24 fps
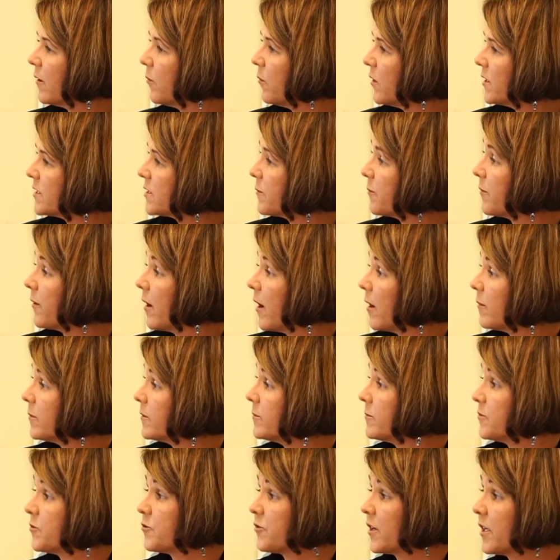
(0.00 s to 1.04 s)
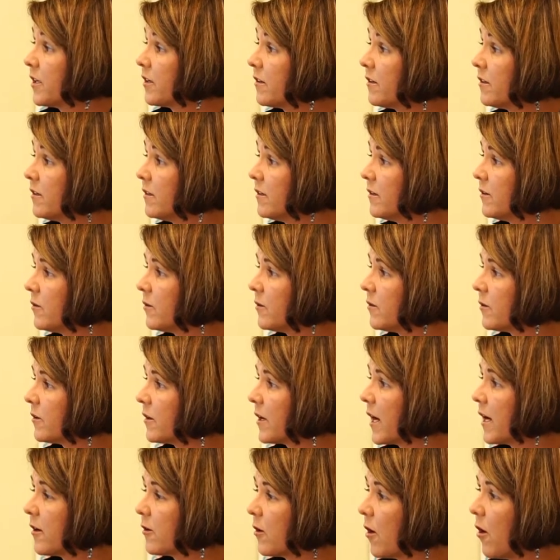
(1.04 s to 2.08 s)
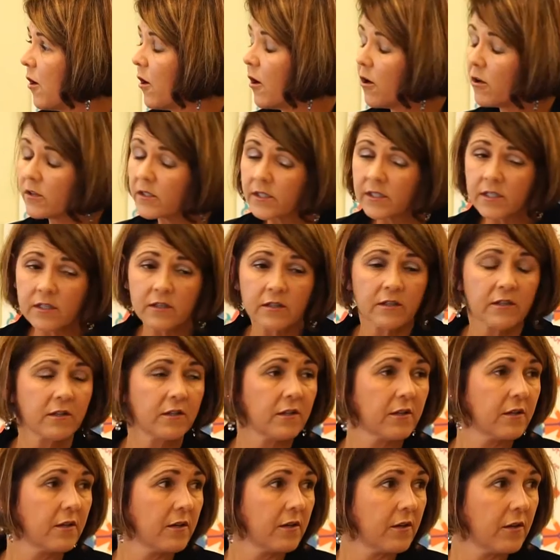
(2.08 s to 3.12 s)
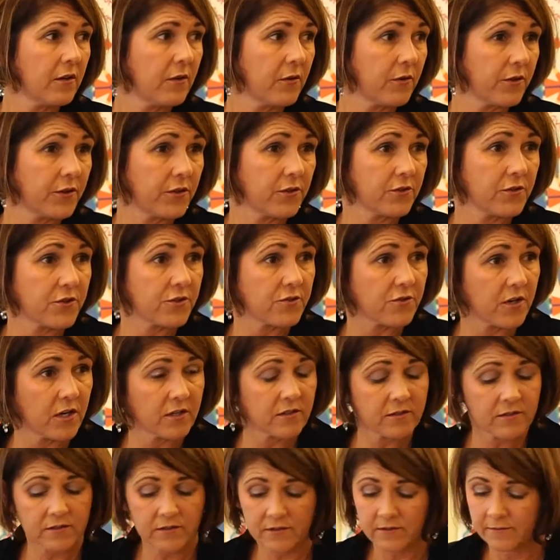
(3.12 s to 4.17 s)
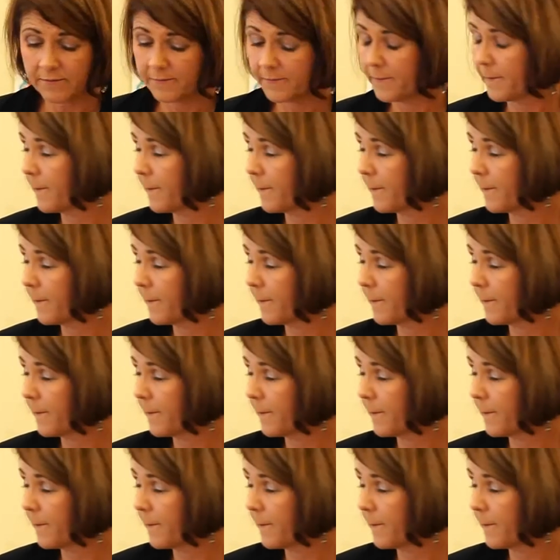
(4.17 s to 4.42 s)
was a problem drinker or alcoholic or used drugs?